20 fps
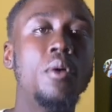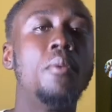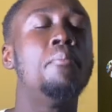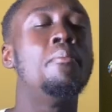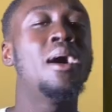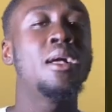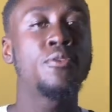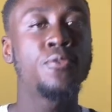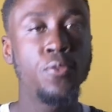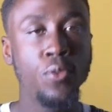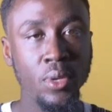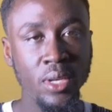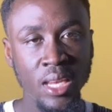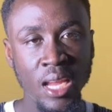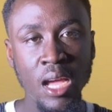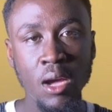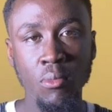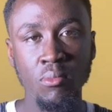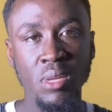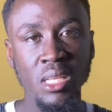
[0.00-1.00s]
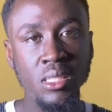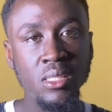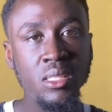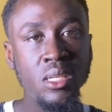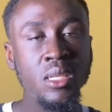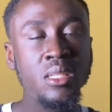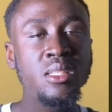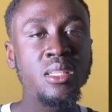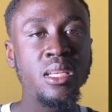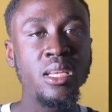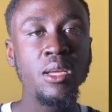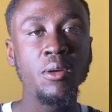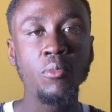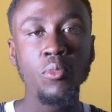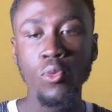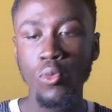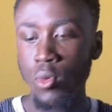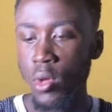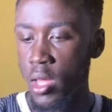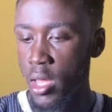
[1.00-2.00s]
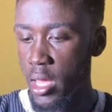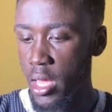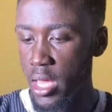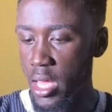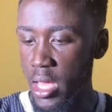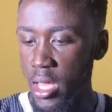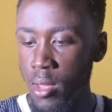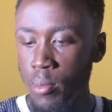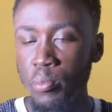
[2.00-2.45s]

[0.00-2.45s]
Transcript: But for now, the A,